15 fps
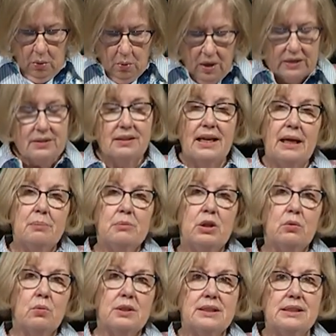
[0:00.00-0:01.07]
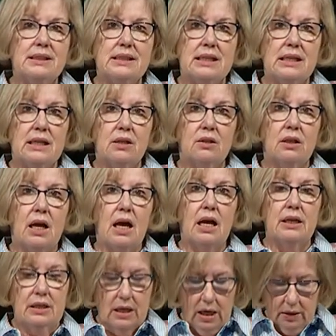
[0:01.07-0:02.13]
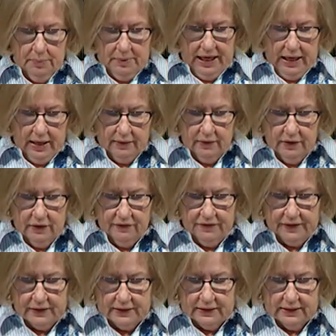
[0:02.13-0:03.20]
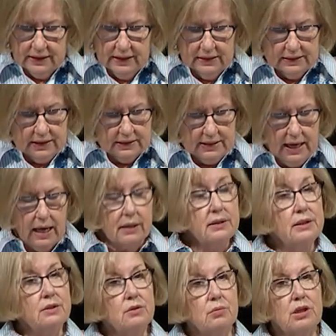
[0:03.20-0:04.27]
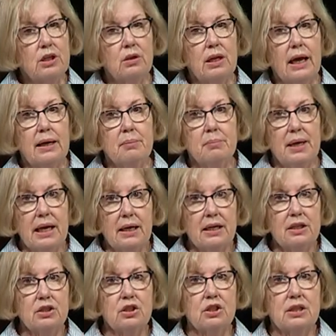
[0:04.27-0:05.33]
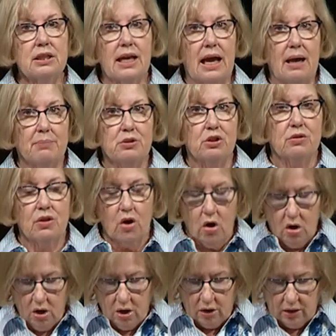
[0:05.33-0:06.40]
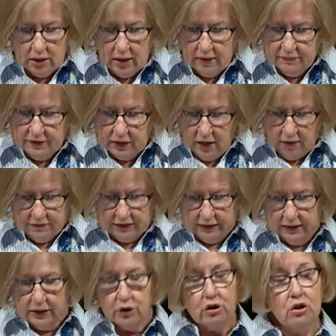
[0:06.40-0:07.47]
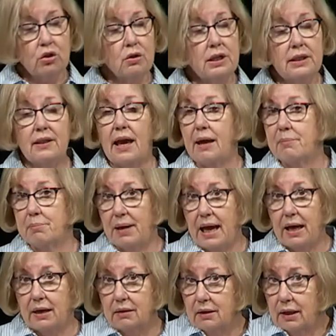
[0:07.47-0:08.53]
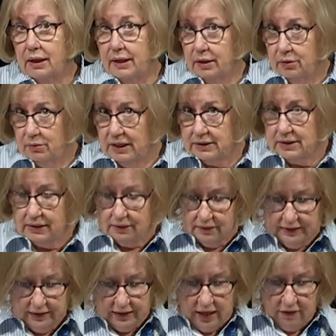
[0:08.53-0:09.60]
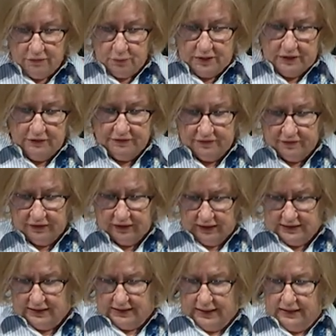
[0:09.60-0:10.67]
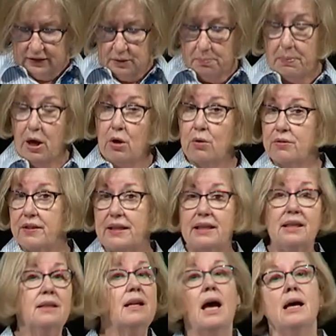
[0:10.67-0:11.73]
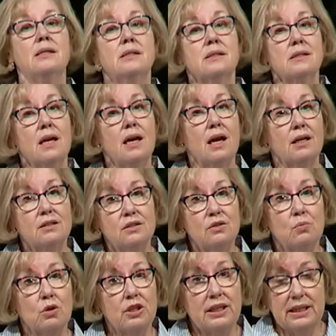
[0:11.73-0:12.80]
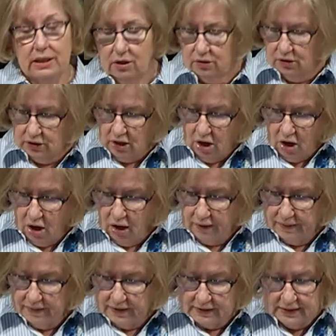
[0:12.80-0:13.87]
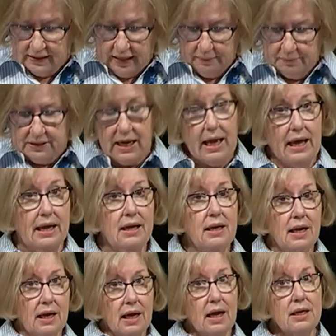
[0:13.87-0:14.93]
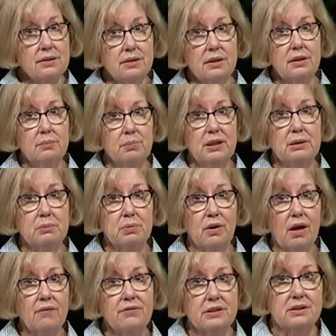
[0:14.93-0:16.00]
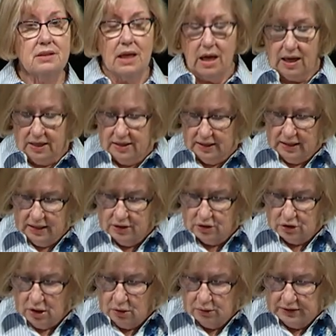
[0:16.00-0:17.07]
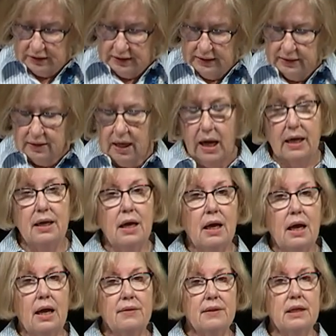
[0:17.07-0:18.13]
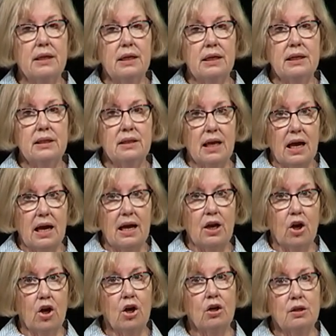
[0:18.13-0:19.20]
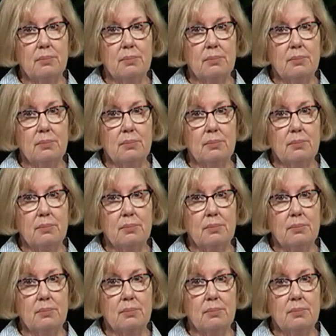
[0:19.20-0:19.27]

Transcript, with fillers: While Samuel was still a young man, the Philistines attacked Israel and managed to capture the Ark of the Covenant. And during that battle, interestingly enough, with the Philistines, both Eli's sons were killed on the same day as it had been prophesied and told to Eli. And then Eli heard